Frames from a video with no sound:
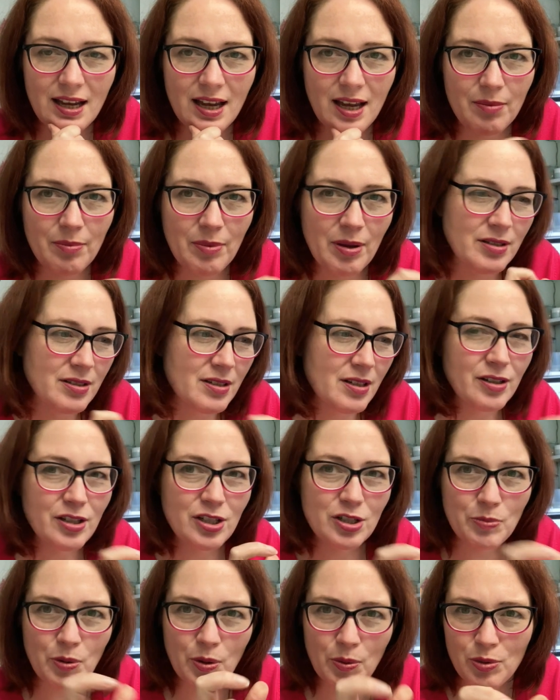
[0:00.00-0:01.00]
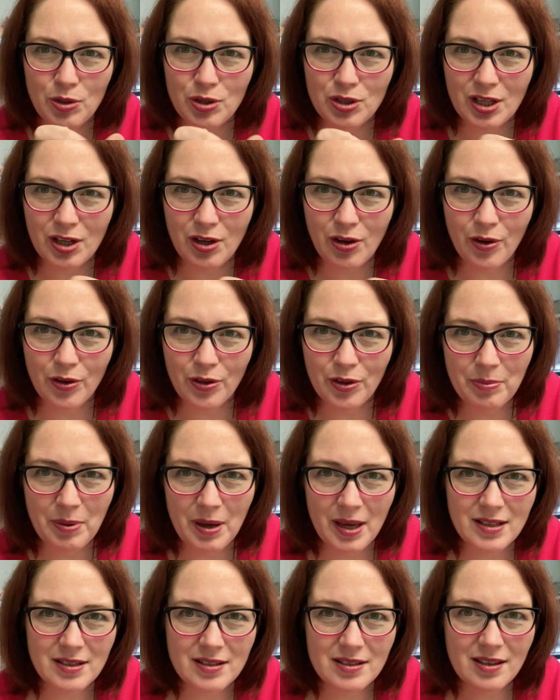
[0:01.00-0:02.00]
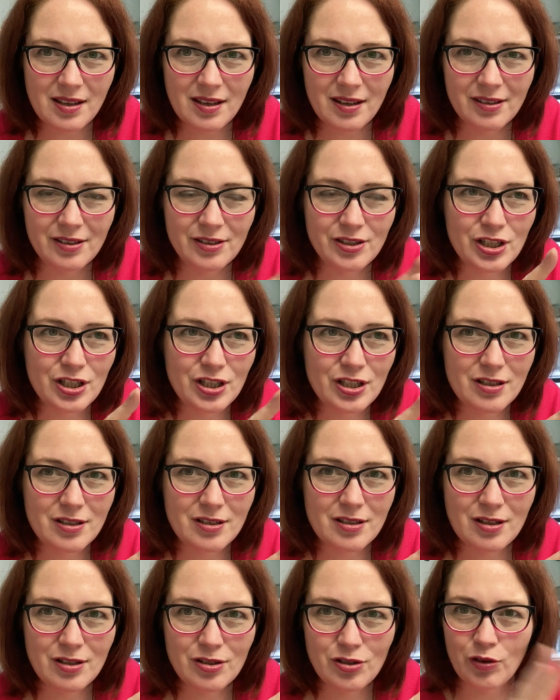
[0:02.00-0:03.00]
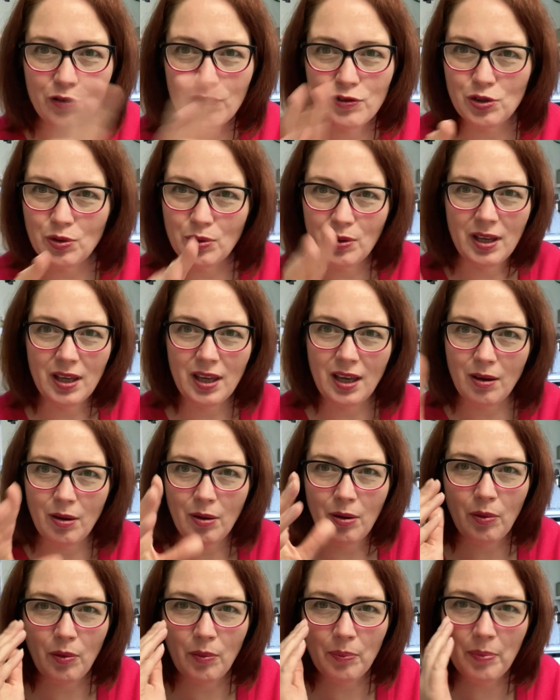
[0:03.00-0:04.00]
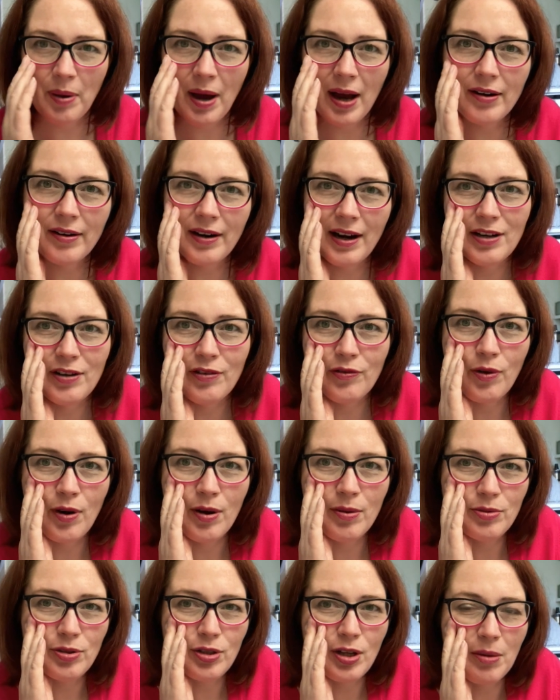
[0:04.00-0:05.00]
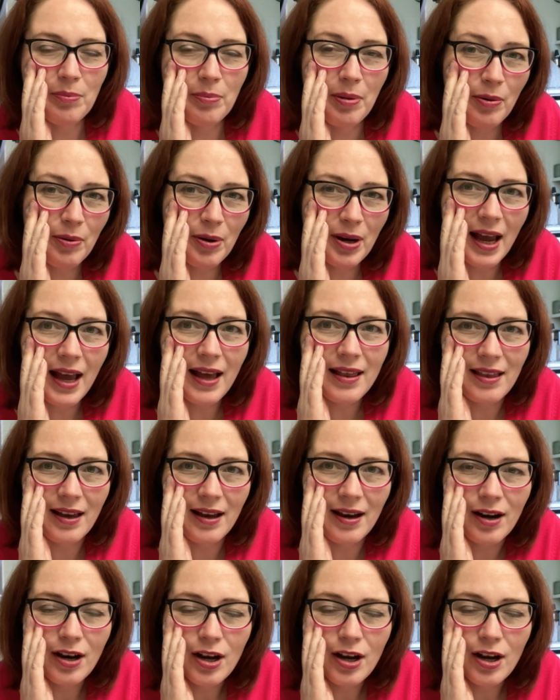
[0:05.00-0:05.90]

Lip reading: I'll still need to put music on the bits that are just sort of showing you background of what I'm doing, but we're getting there.